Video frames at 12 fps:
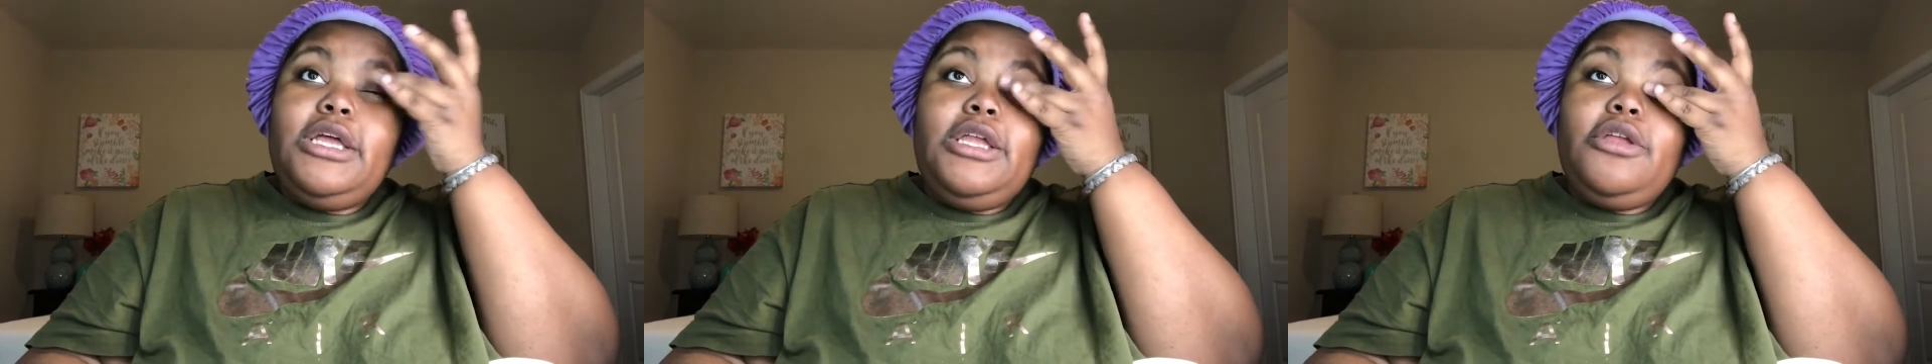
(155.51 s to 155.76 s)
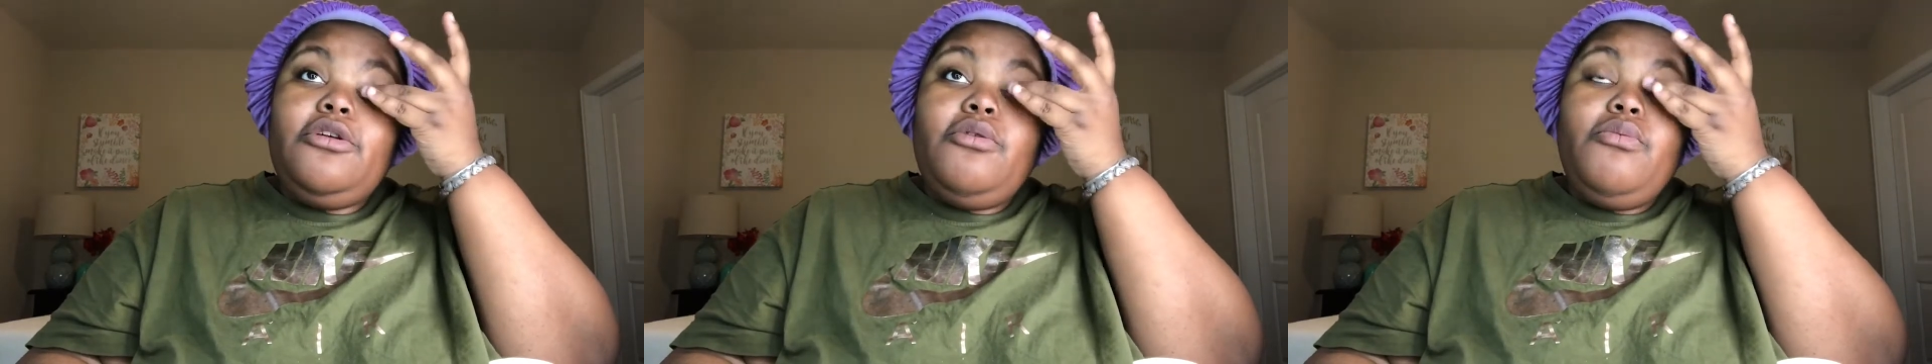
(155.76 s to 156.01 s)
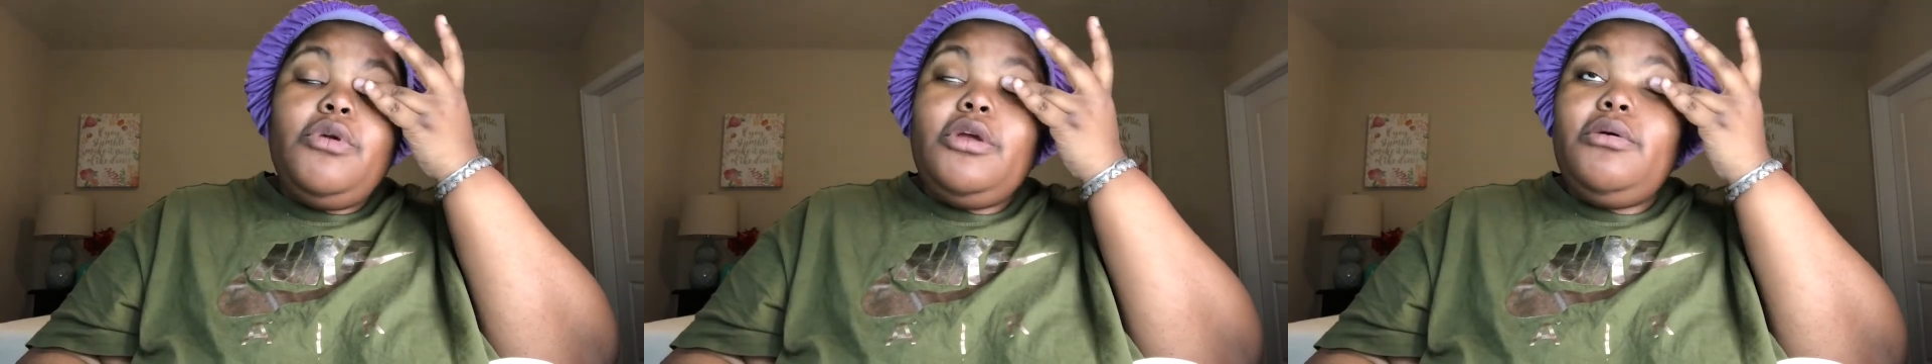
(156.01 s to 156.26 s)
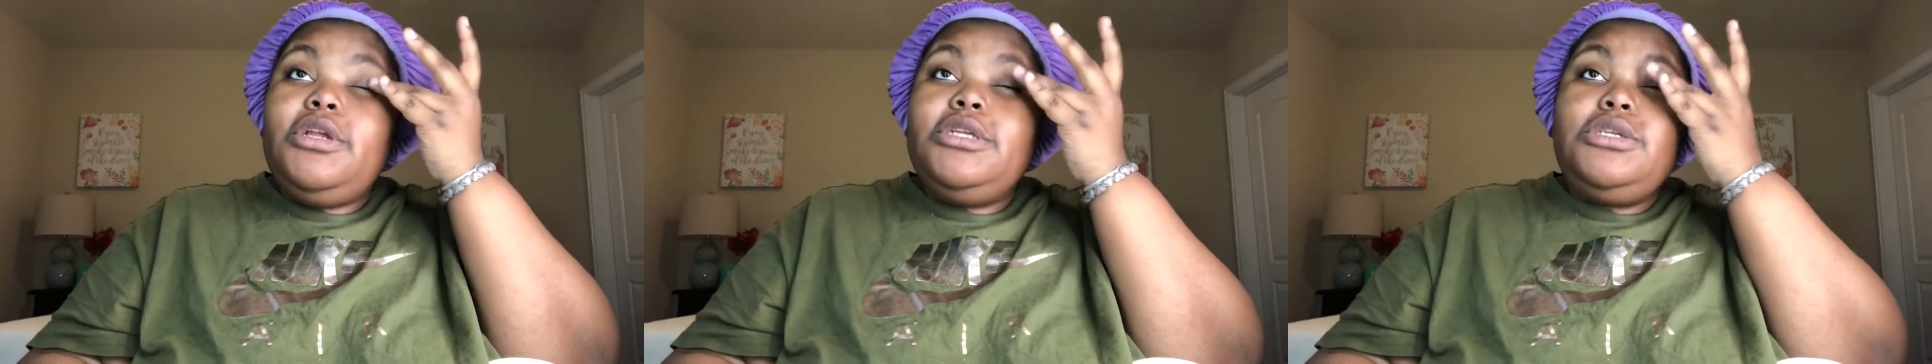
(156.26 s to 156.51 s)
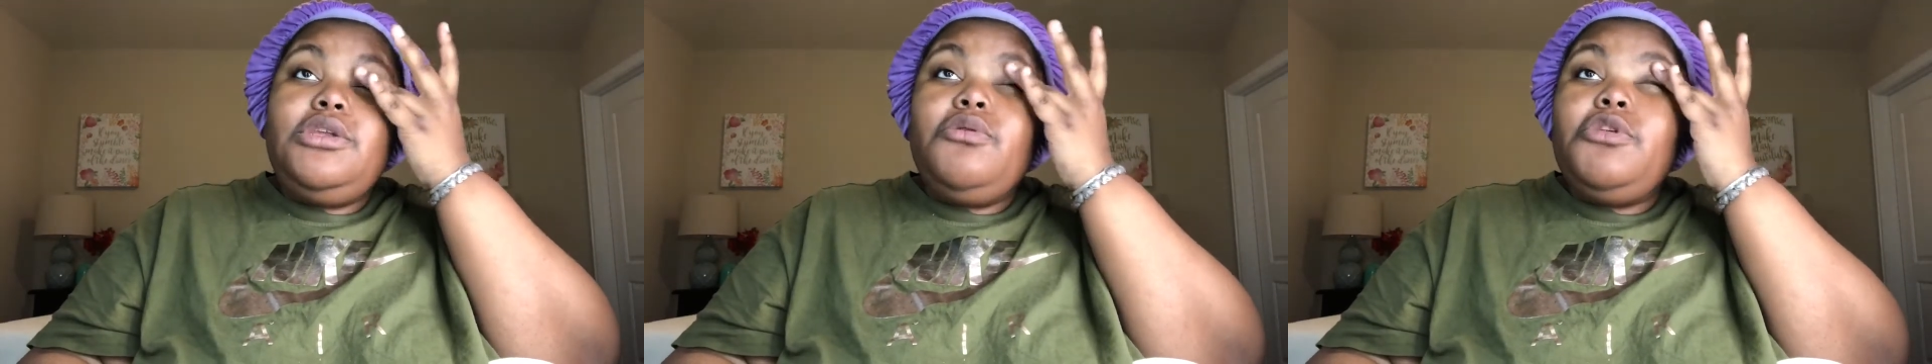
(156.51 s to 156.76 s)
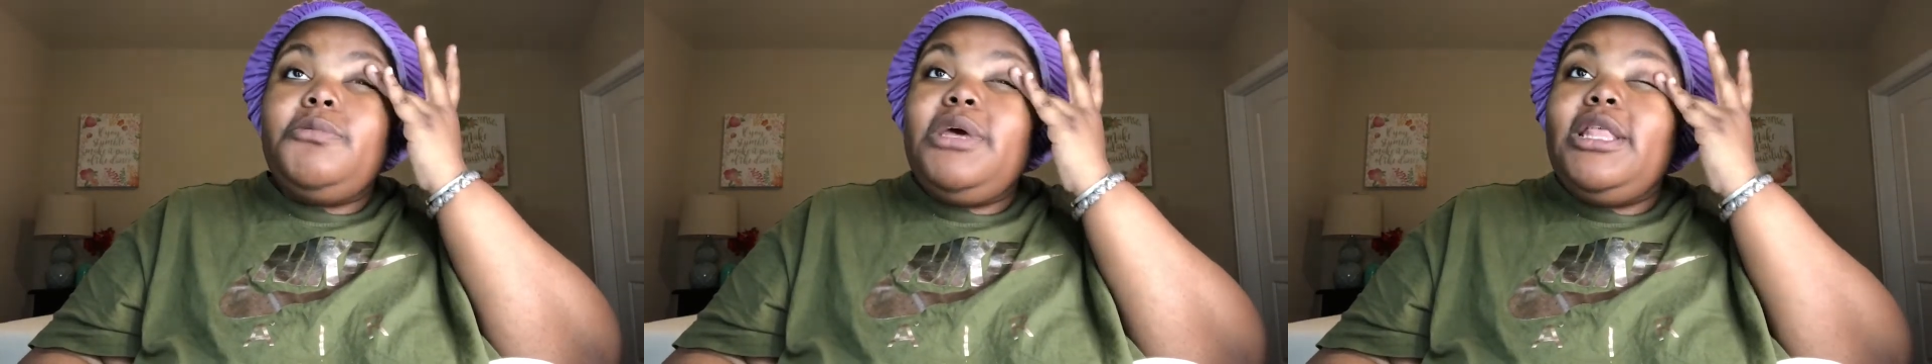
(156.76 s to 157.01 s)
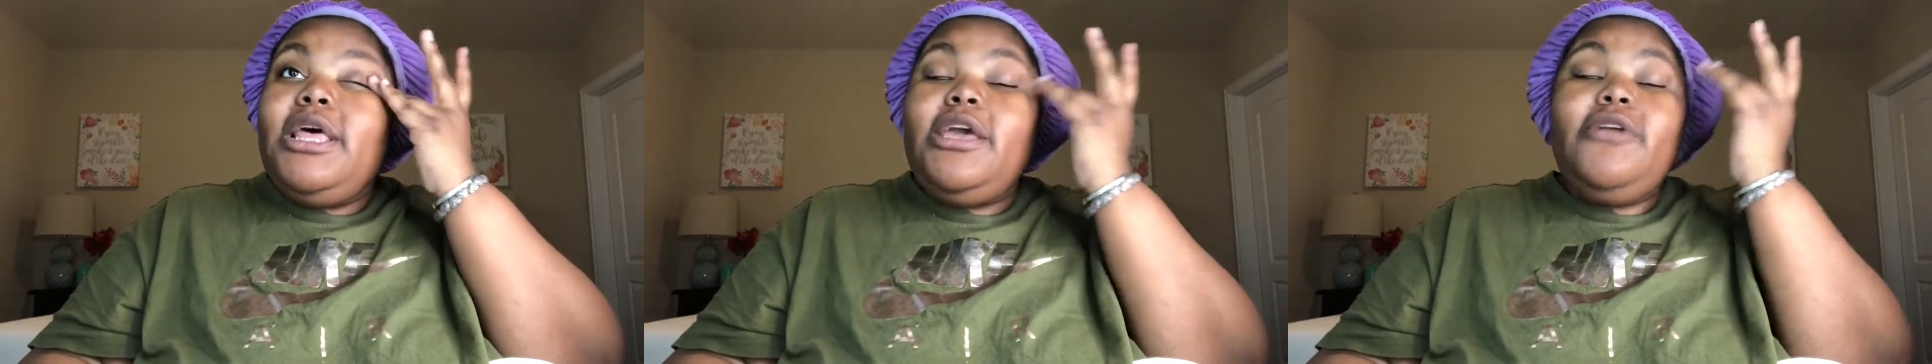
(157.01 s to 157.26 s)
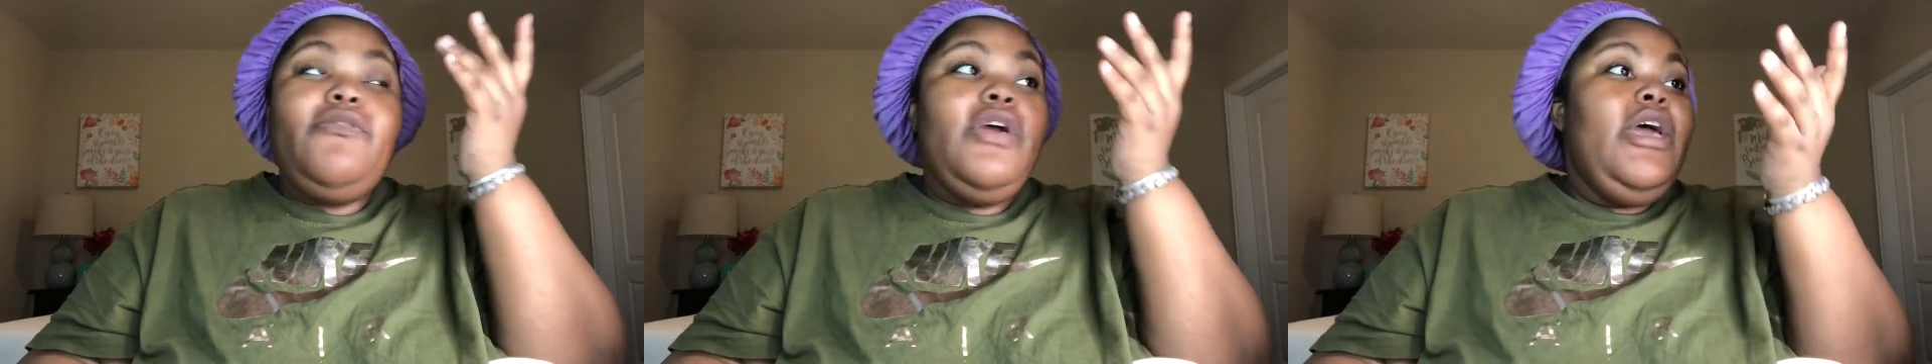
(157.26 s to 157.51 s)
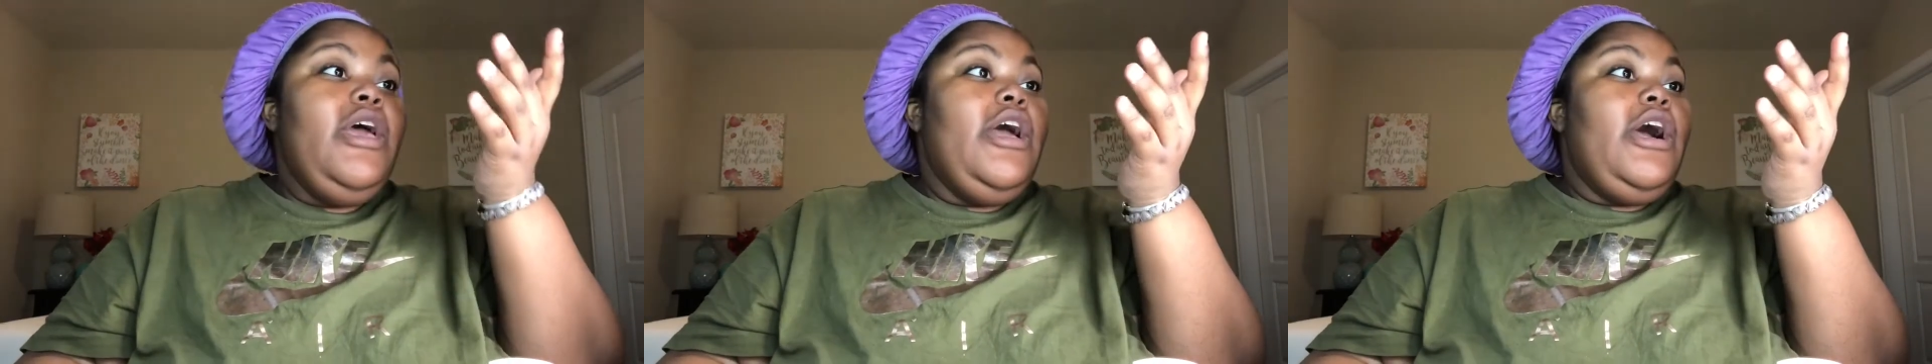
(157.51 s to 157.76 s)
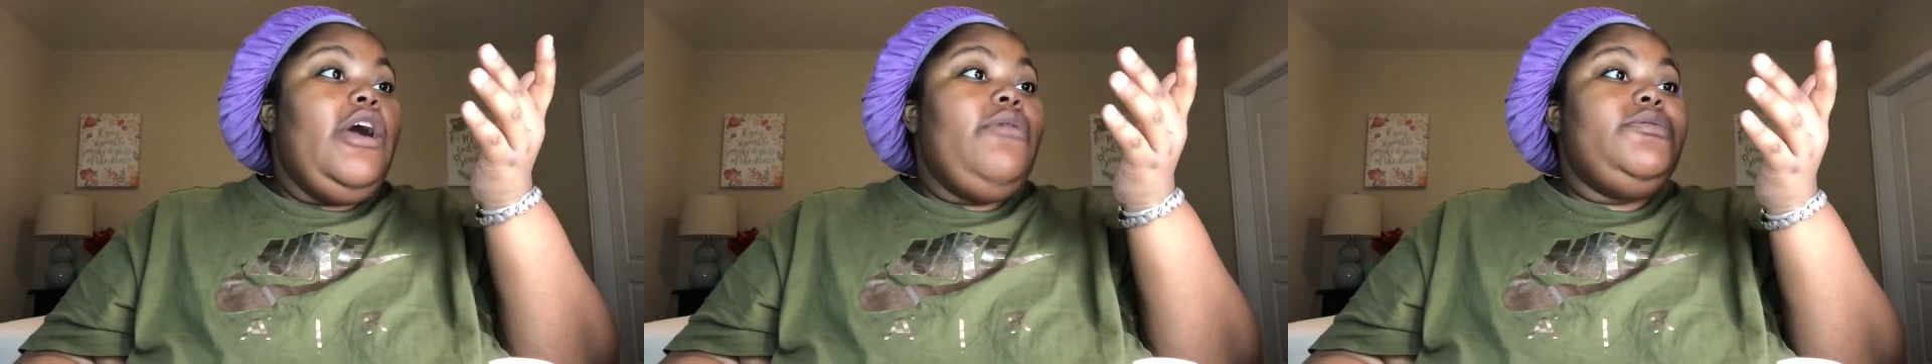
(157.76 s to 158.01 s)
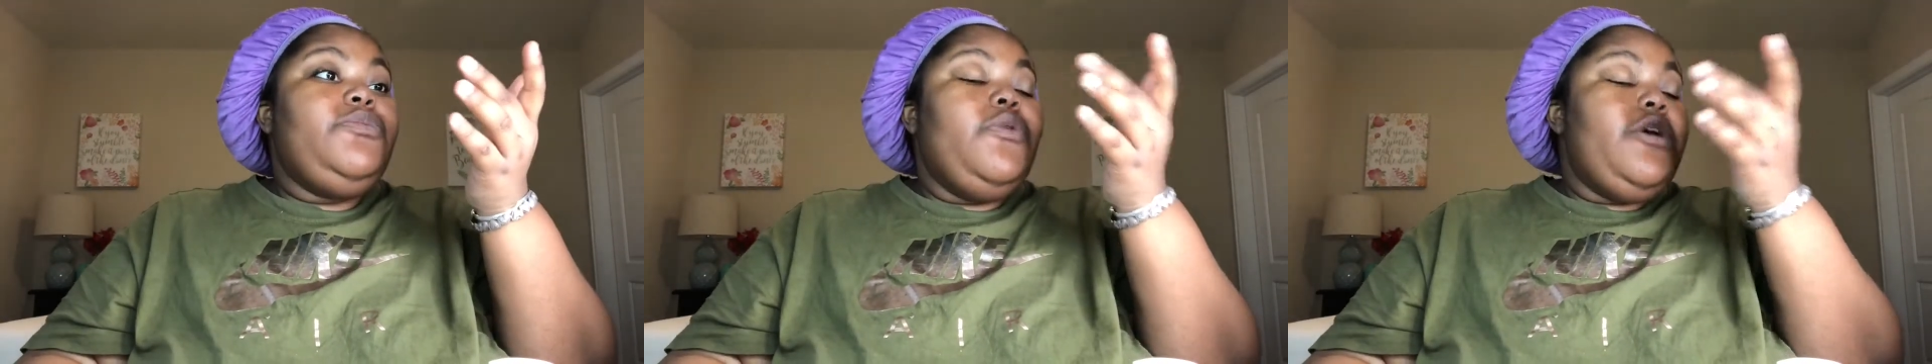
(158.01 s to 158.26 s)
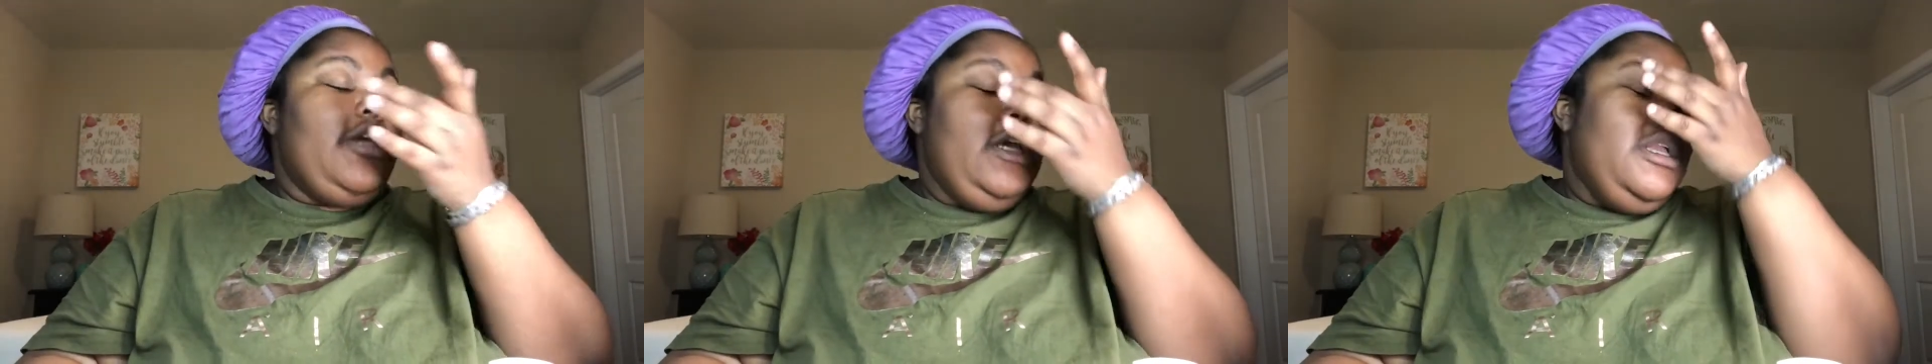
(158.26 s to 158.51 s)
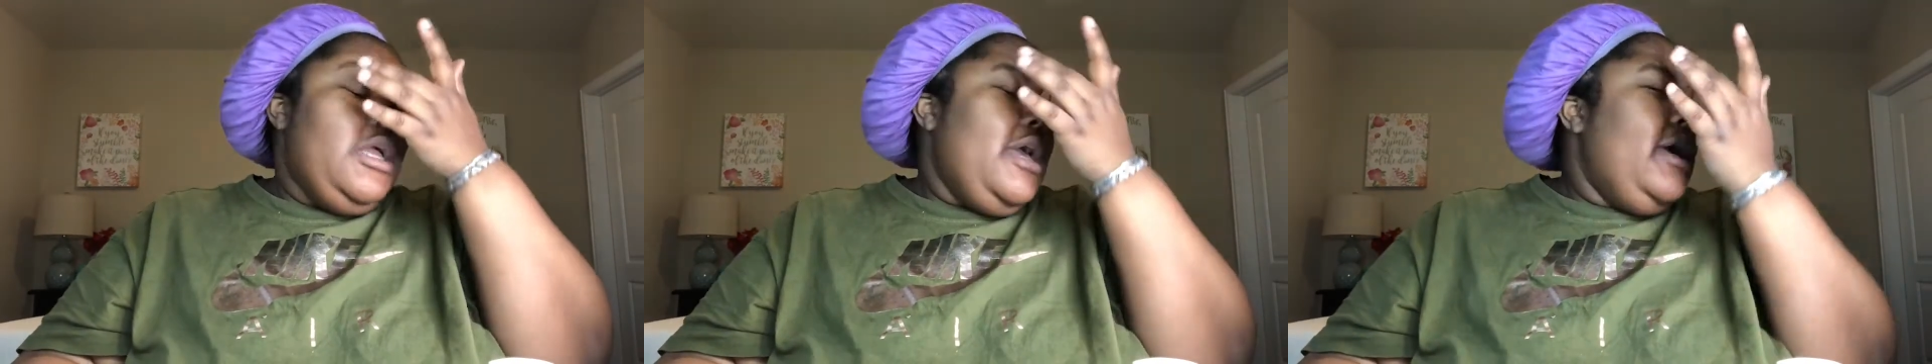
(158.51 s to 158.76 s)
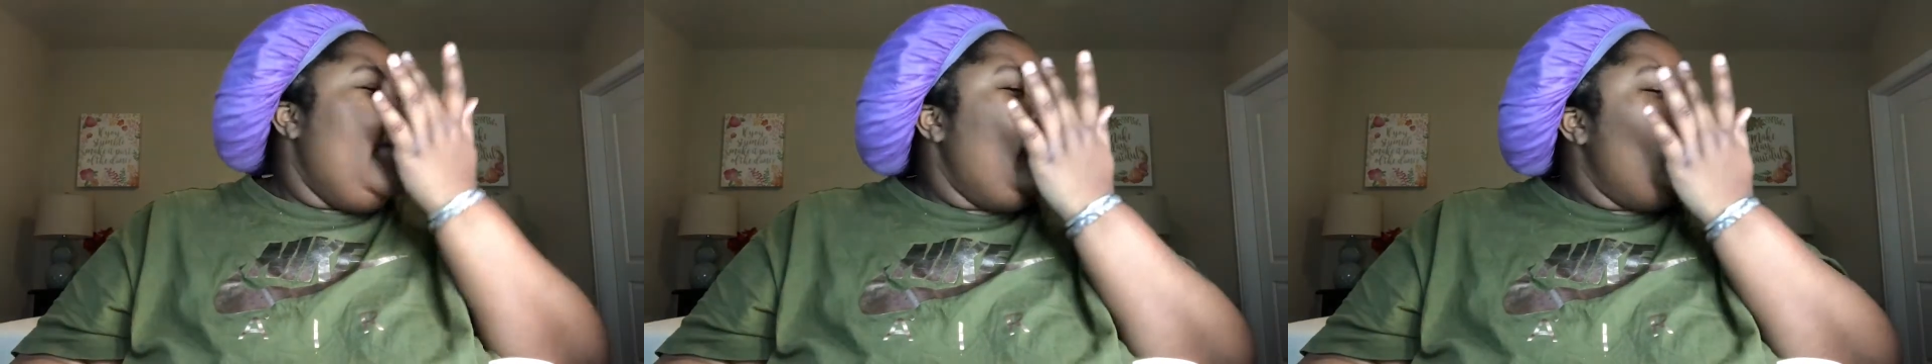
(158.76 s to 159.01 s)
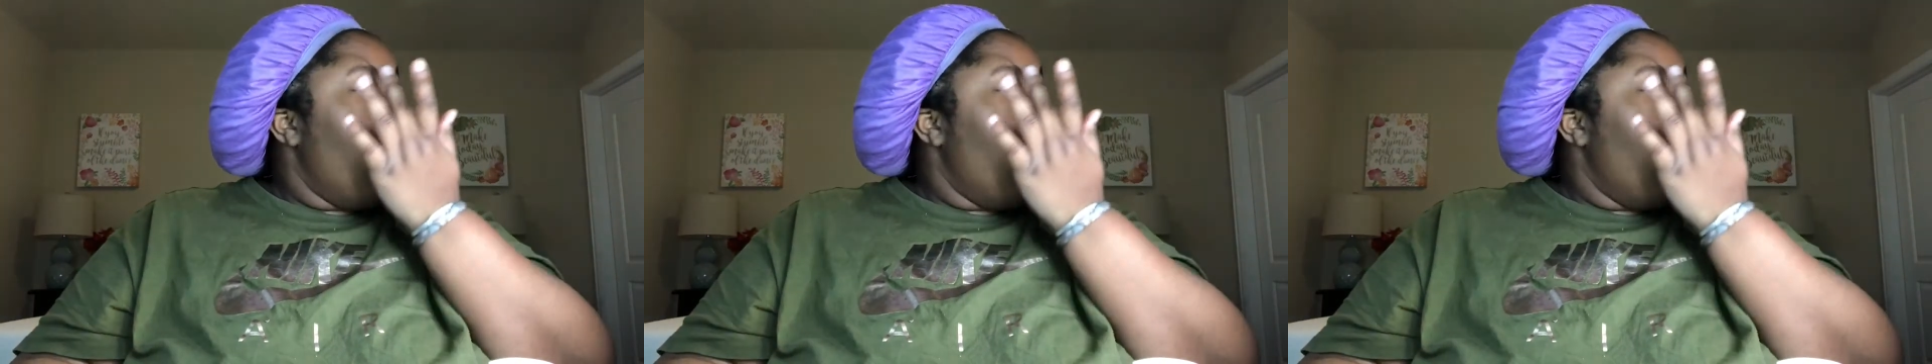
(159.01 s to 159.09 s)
I didn't know what I wanted to do with my life. I was working at a